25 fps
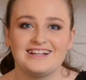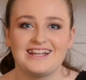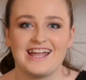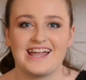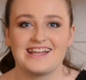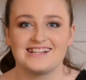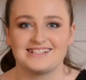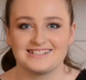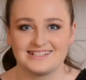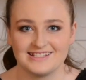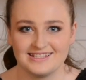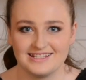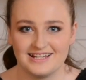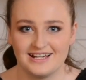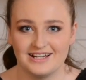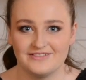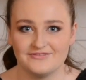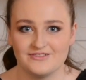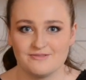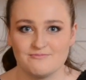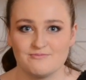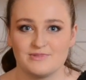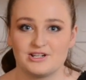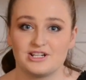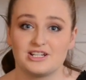cake's in the
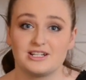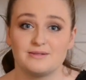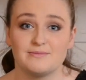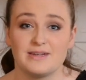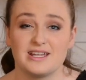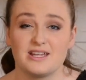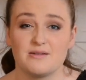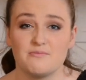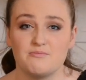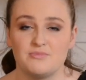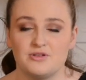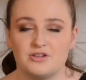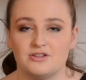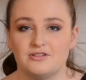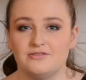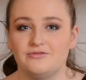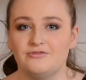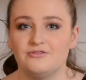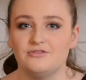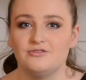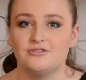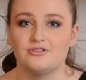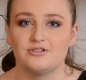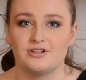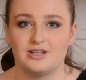oven, we're gonna make a
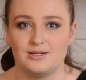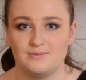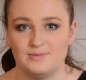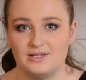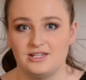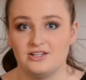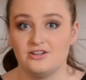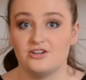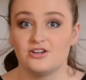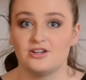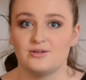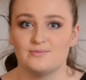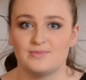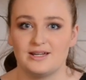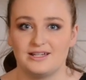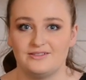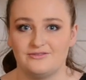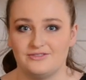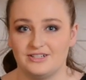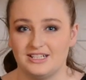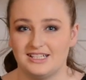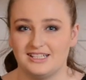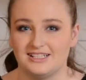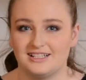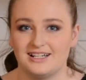beautiful creamy homemade
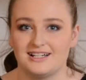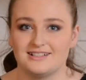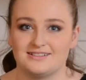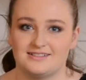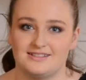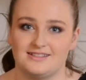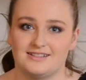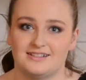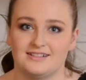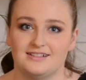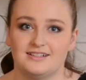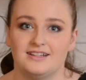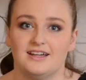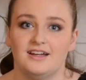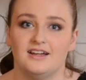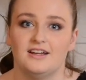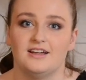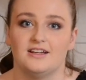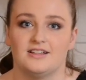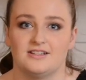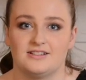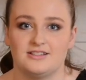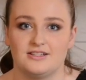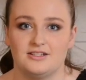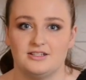vanilla custard.
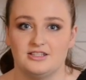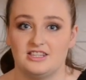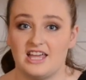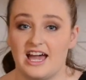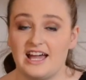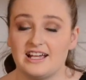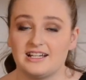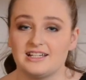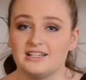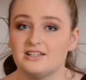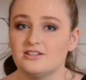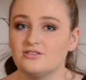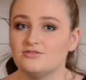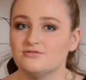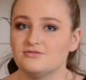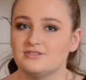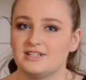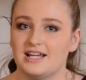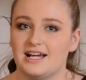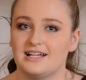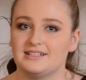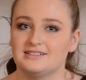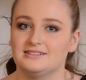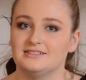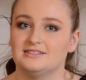So that can cool
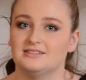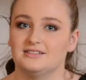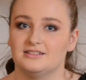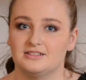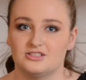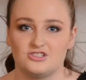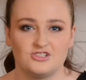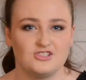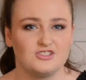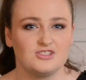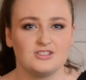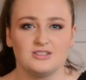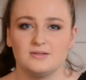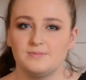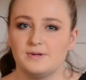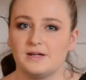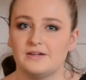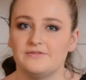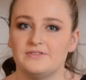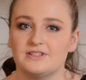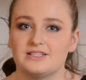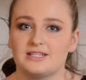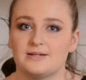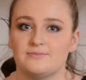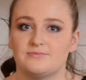down just to the
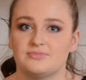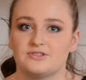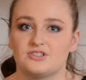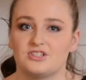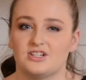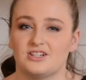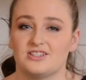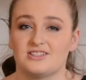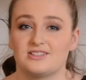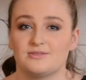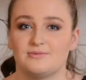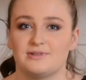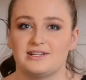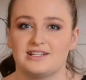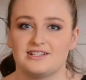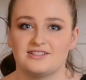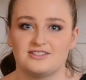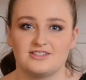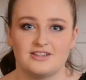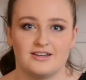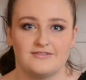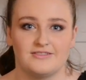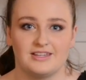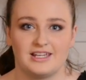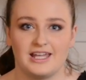perfect temperature so we can
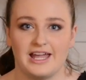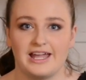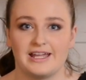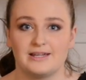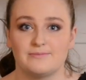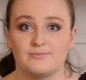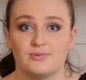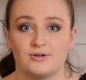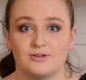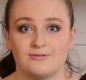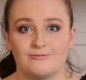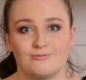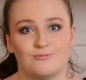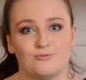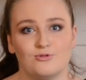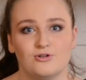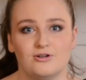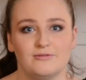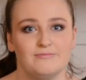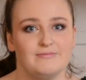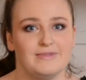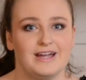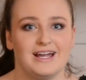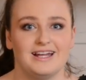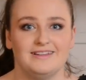serve the cake both
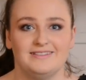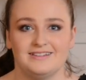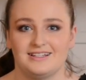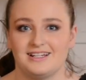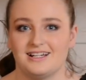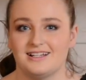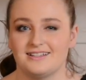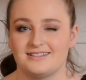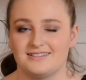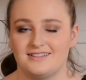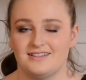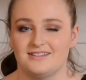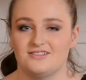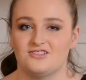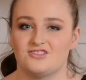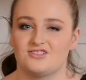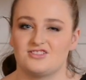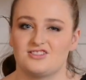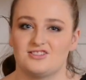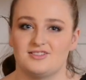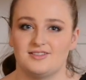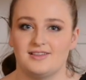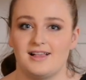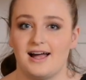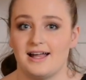warm and the custard
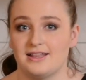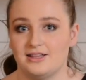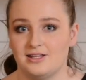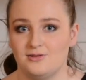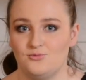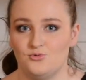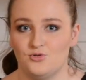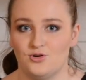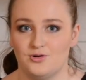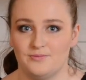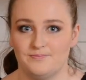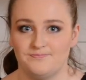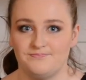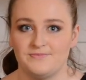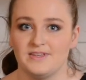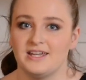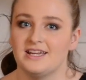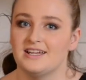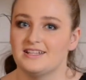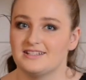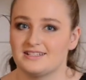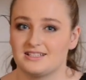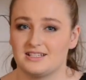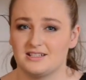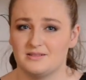just slightly warm.
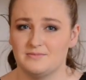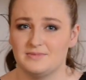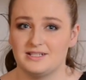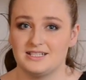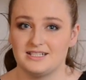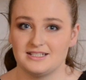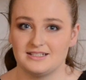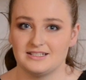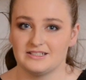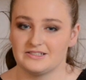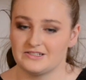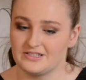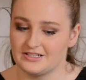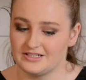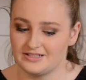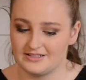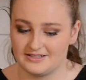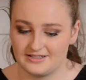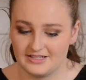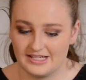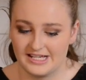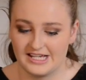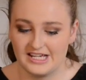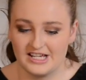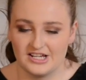It's gonna be
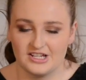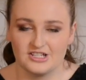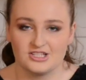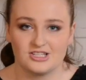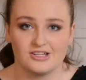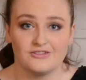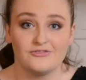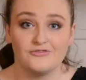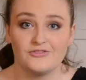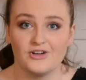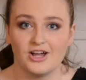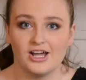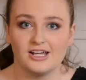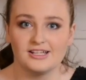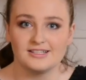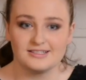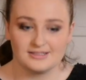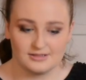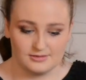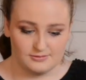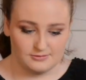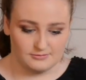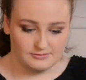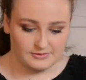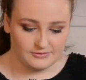delicious. So
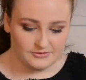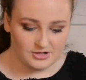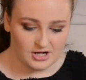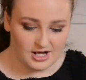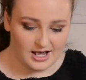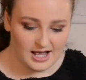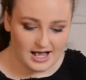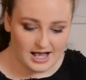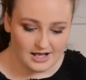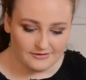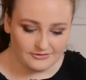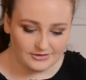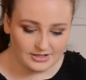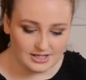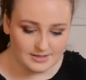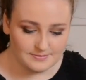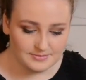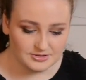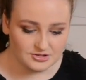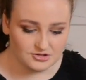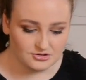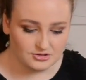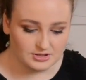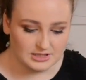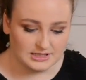first, we've got half a cup
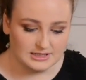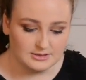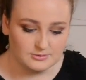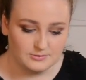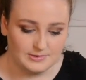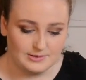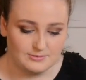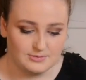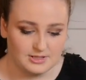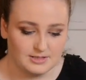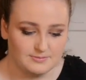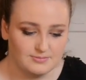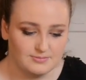of sugar. We wanna